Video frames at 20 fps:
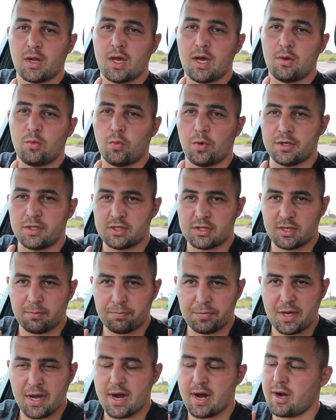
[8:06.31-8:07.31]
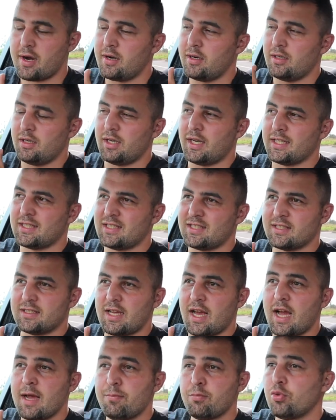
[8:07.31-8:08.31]
And when it's up there, I
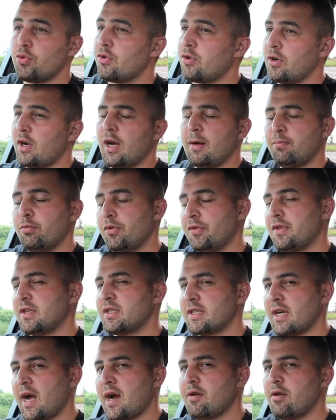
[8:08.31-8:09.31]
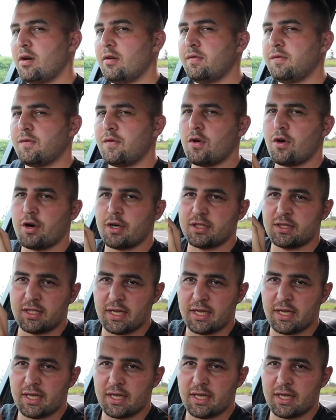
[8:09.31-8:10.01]
put this car up for